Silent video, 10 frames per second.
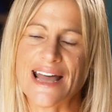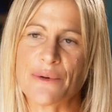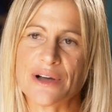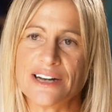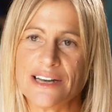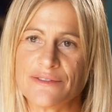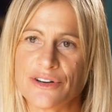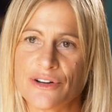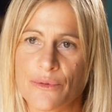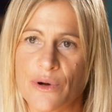now I didn't
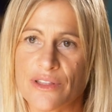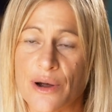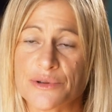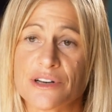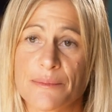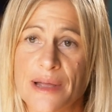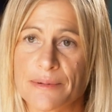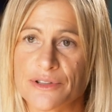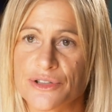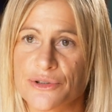even know whether I was going to be
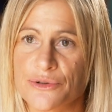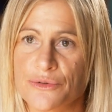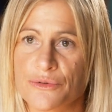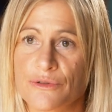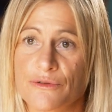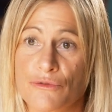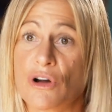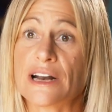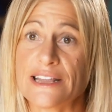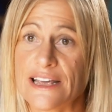able to run